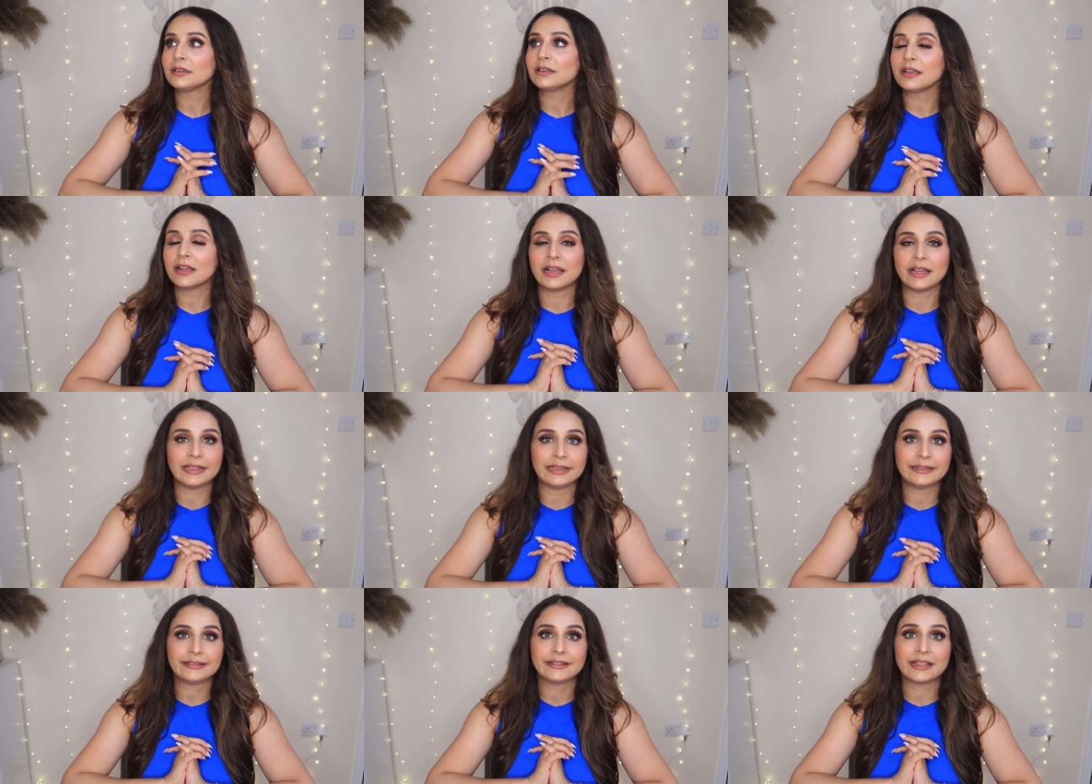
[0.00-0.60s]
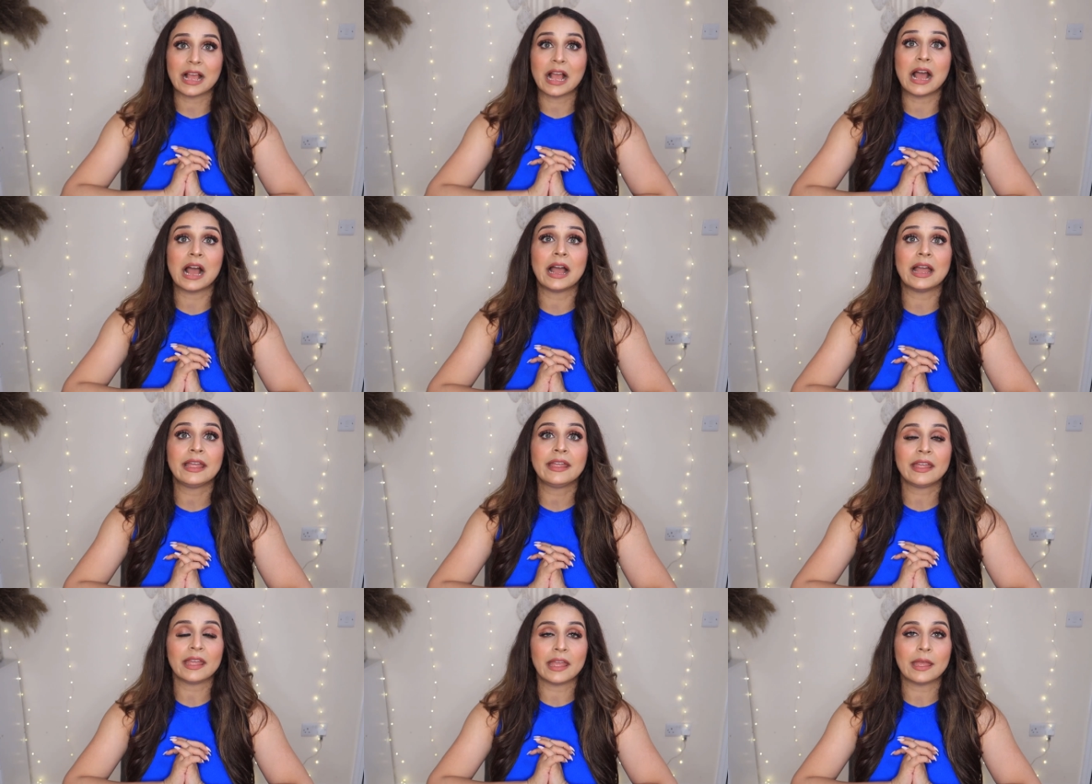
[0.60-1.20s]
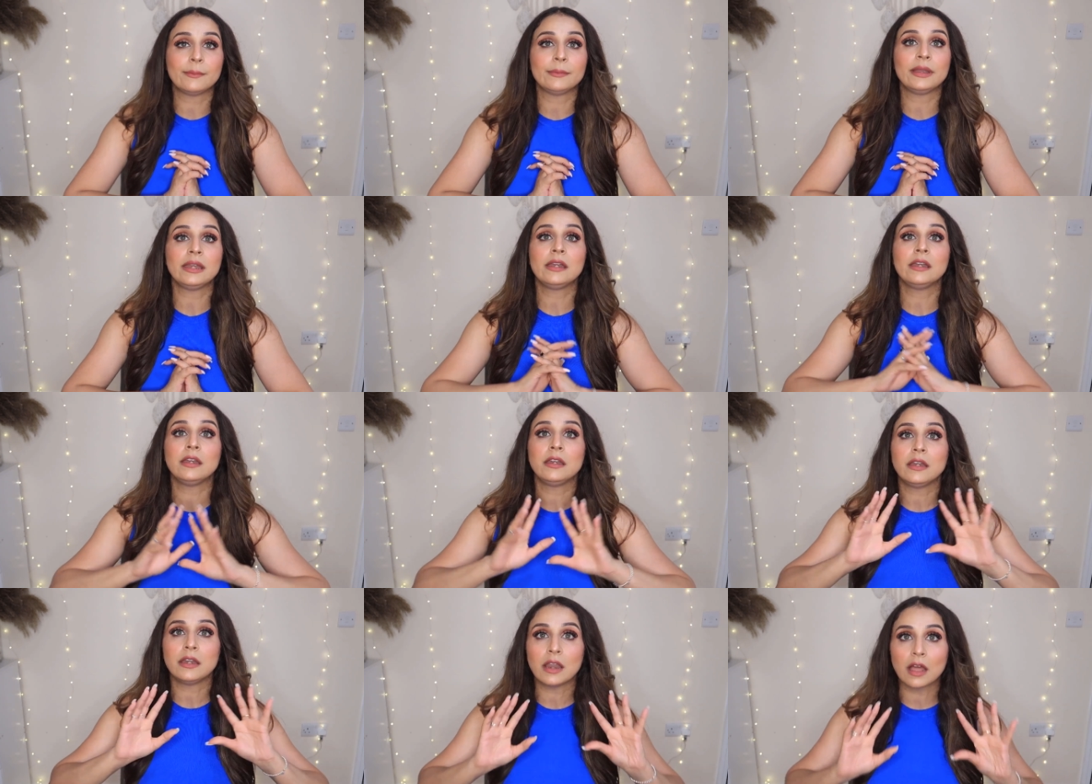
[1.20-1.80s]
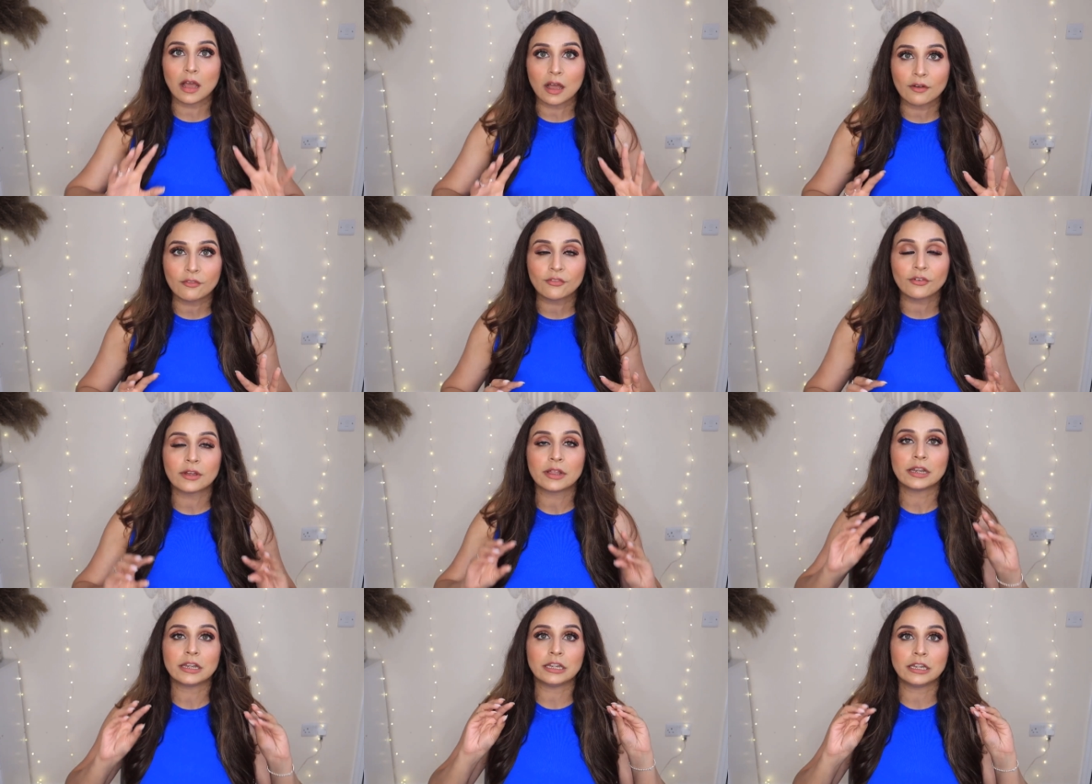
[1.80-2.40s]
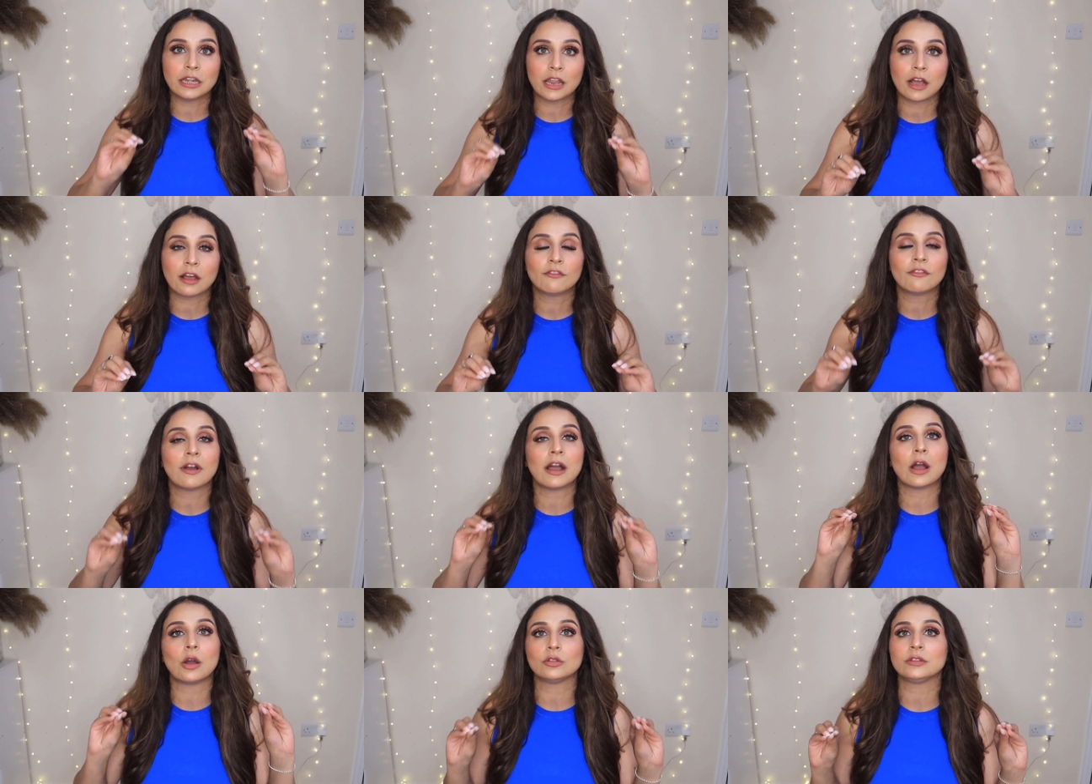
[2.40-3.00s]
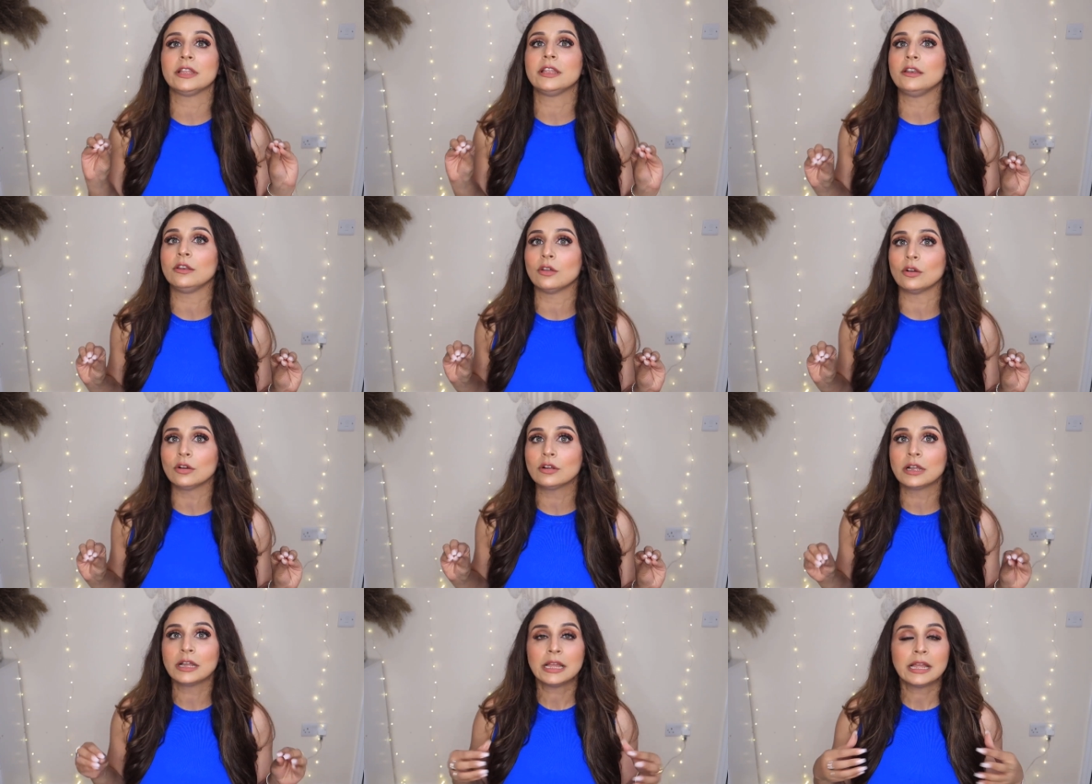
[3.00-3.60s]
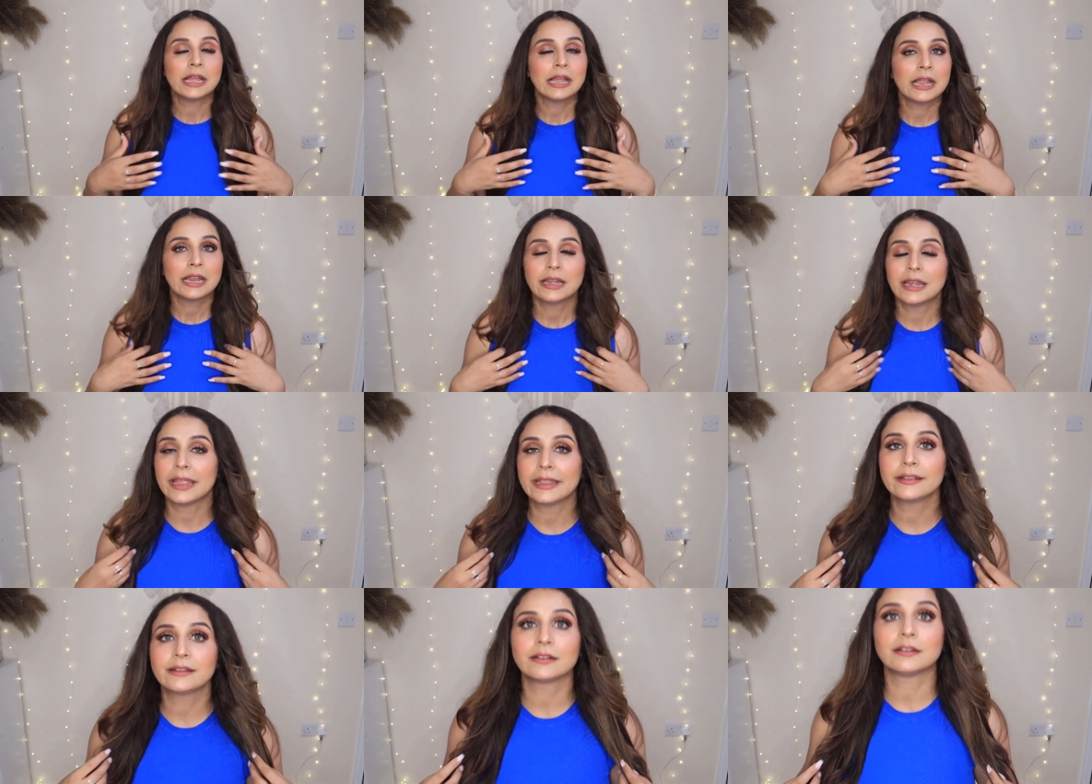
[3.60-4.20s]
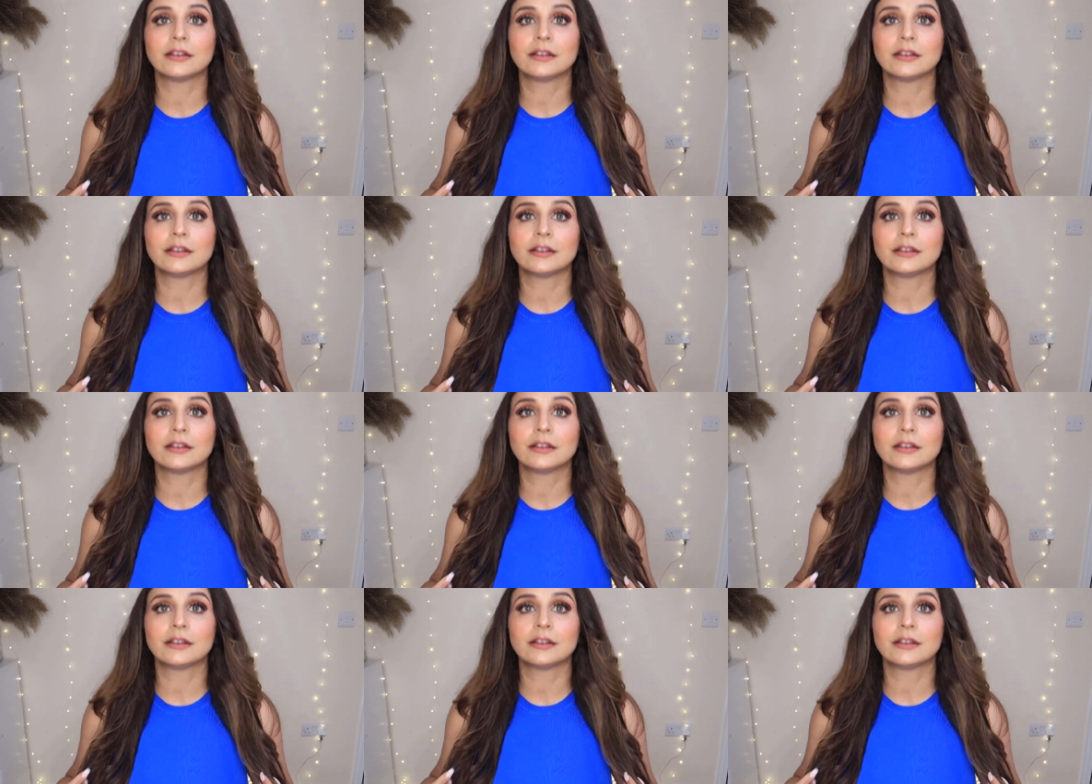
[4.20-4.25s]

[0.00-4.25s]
guys, I am in love how they look. Like,